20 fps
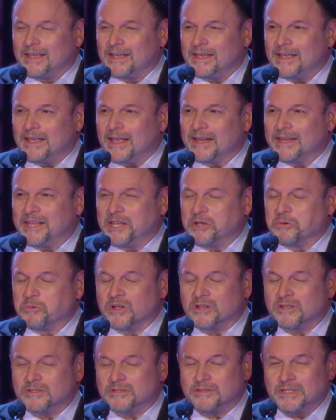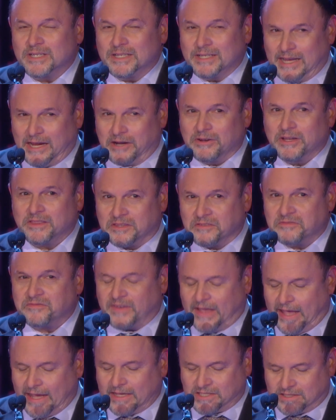and he will inherit the
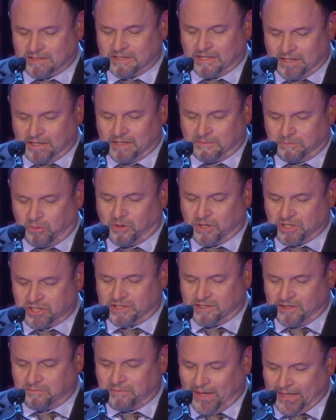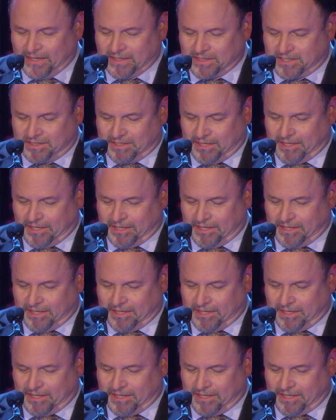vast portion of my estate.